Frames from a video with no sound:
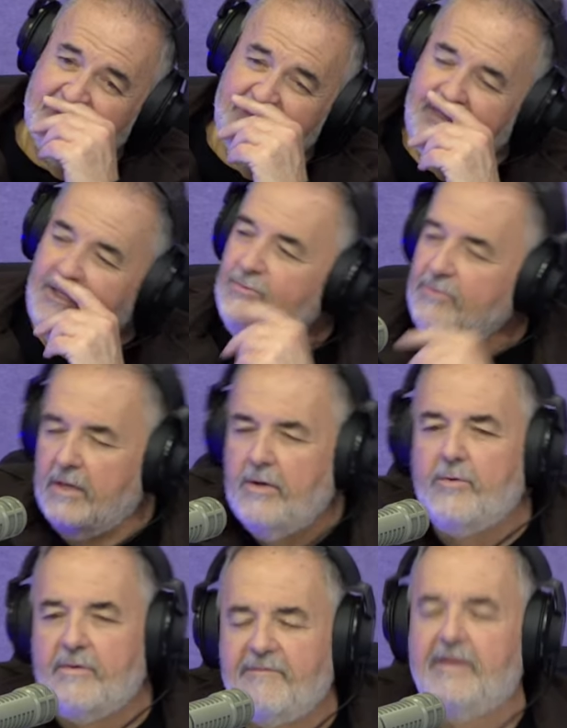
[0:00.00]
You
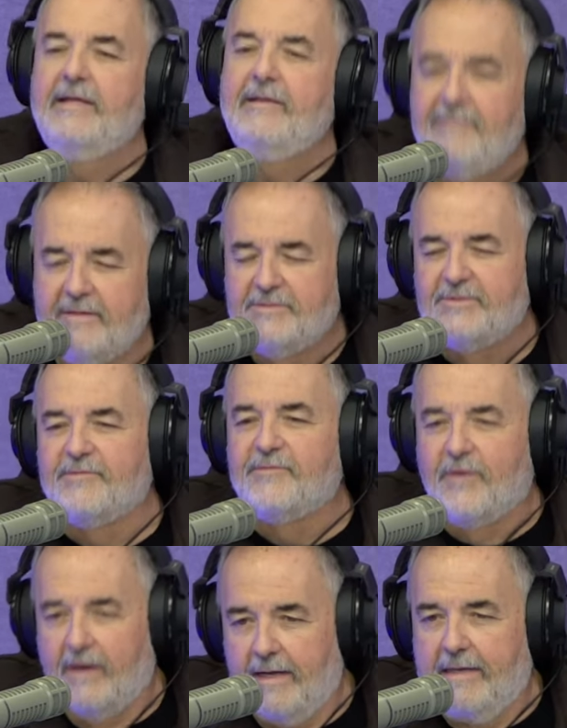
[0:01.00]
know, if I give this to
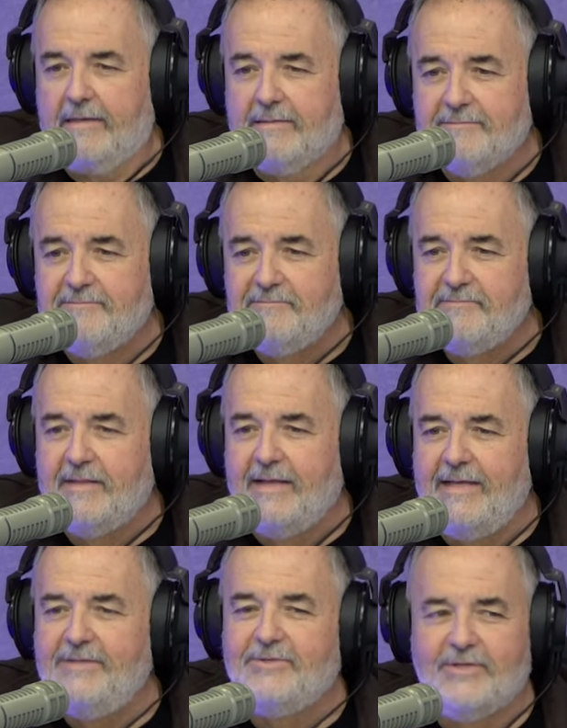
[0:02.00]
Frank,
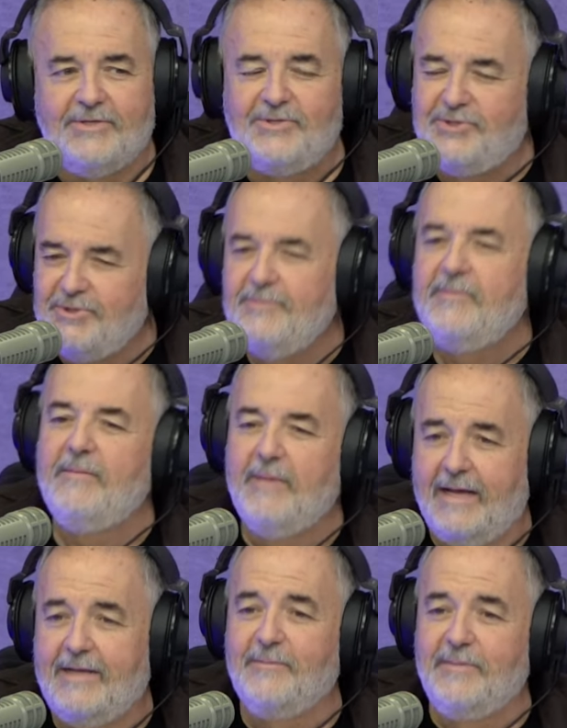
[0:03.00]
he's going to shoot me
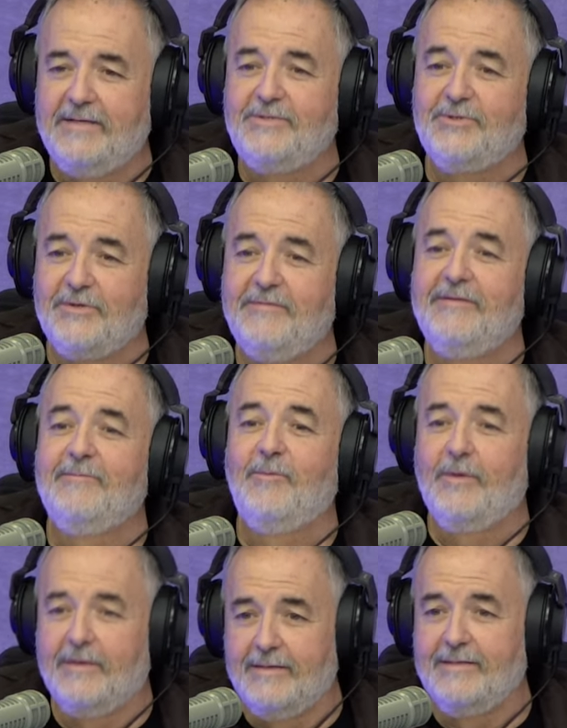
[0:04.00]
back a picture of him
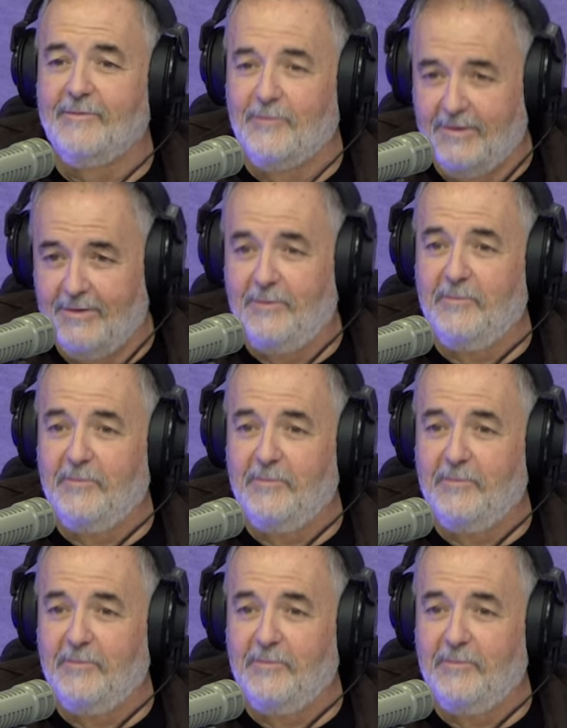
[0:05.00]
wearing a robe.